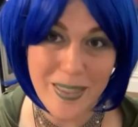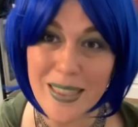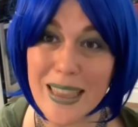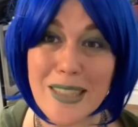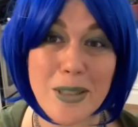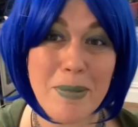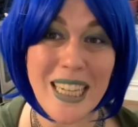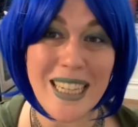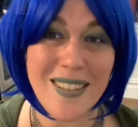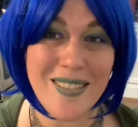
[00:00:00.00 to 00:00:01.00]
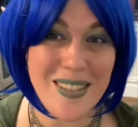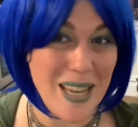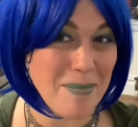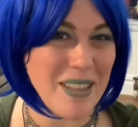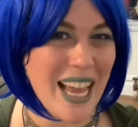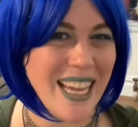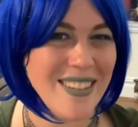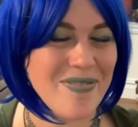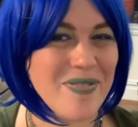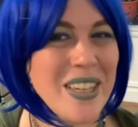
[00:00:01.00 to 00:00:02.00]
There's me,
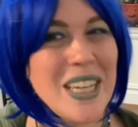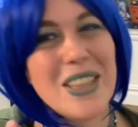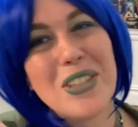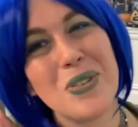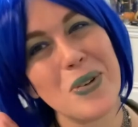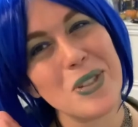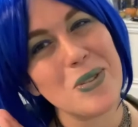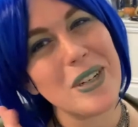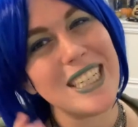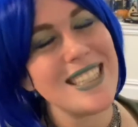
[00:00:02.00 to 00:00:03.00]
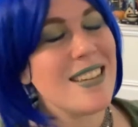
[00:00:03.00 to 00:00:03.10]
Numline, the sorceress.